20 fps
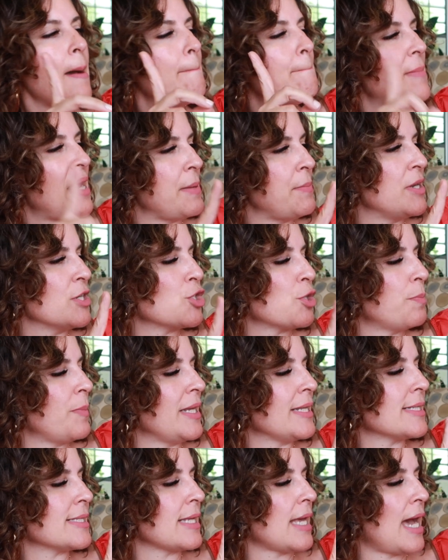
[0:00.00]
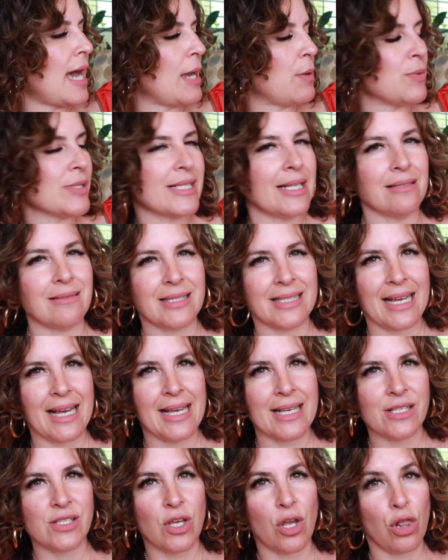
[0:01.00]
by measurements, I was of
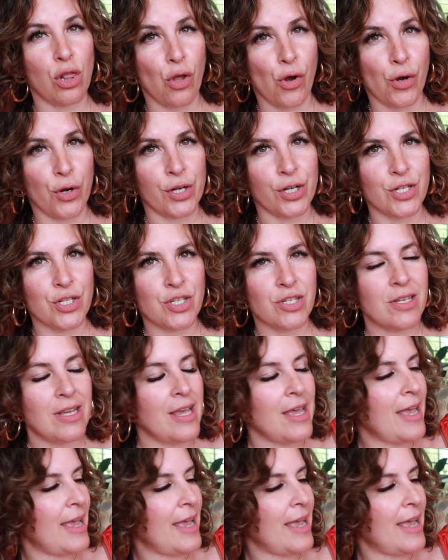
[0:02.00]
size large.